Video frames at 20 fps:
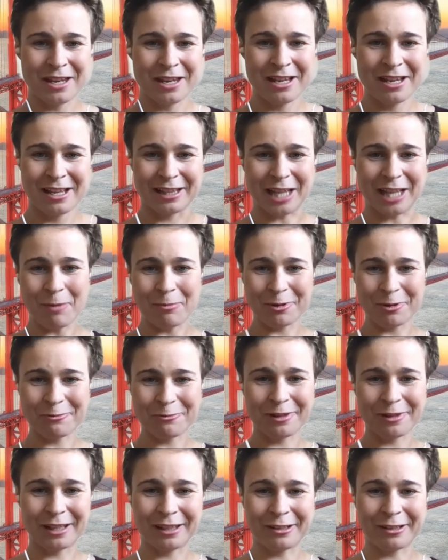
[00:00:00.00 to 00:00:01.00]
double
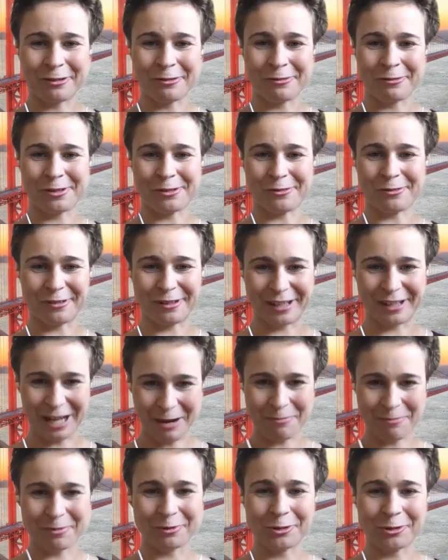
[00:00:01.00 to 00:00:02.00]
windows or
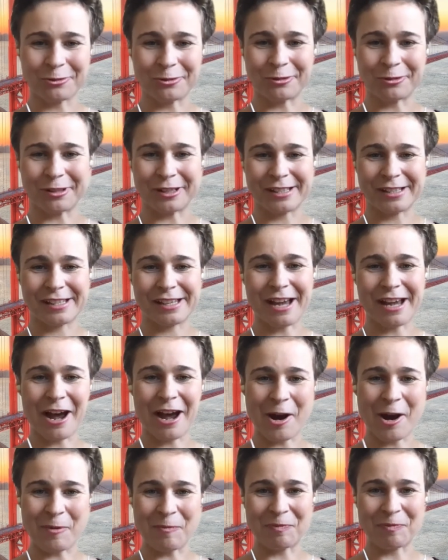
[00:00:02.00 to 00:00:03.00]
double doors,
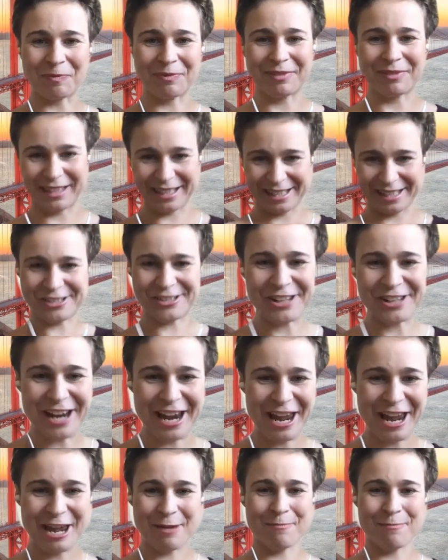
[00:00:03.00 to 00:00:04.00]
this
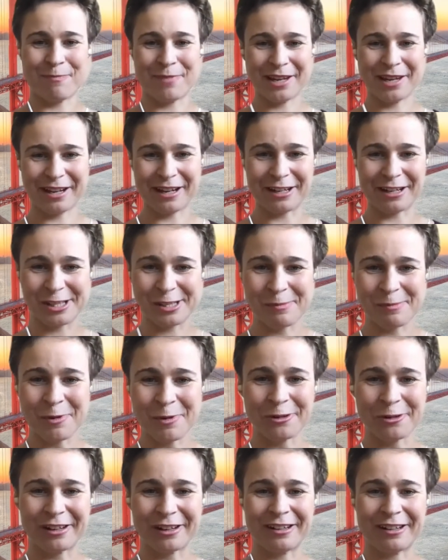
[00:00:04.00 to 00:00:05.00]
shape, bigger,
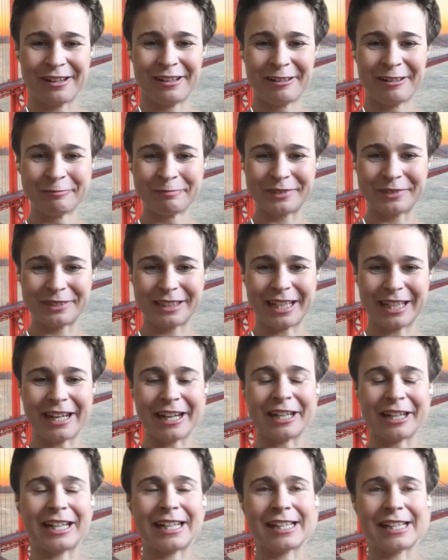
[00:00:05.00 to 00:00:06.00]
smaller,
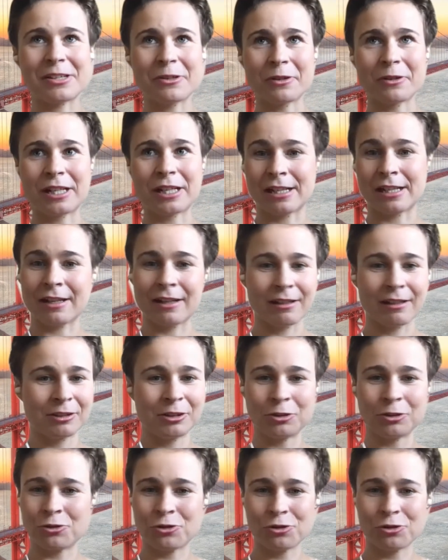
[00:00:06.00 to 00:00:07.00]
and so on.
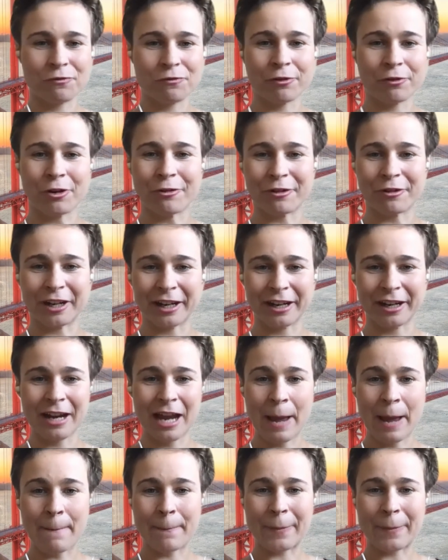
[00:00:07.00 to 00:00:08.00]
You choose flooring,
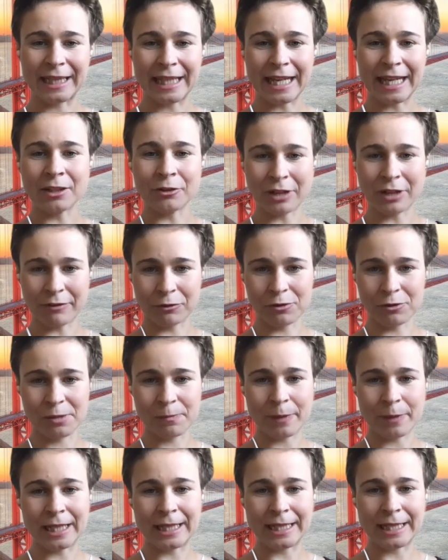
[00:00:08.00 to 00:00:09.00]
but then you have to
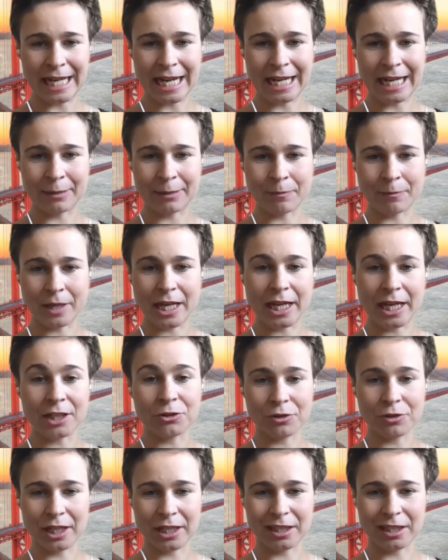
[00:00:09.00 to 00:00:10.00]
spend time
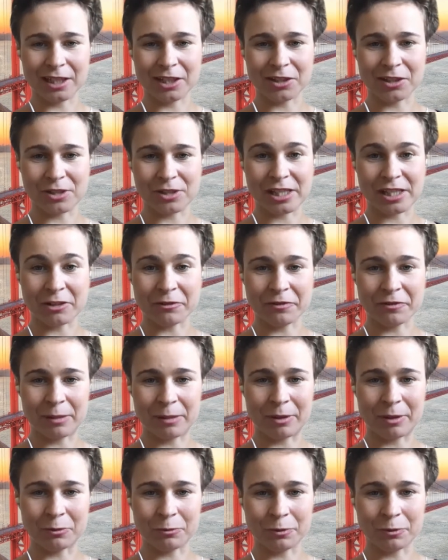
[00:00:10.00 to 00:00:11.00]
educating yourself
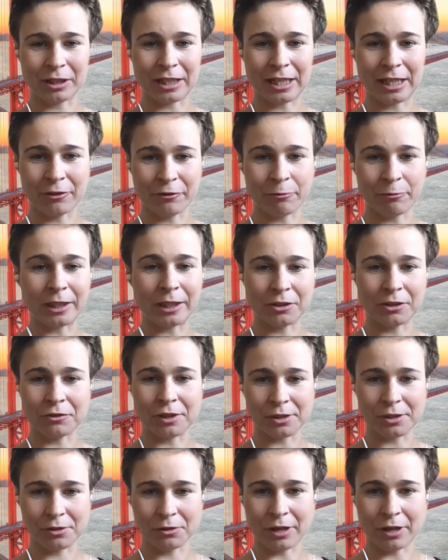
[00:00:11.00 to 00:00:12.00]
about what kind of
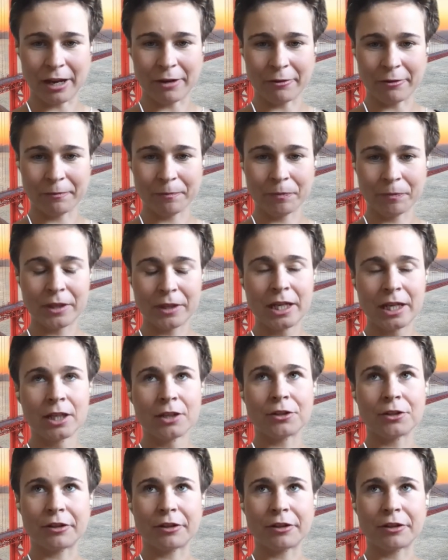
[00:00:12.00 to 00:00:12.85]
materials you have. You have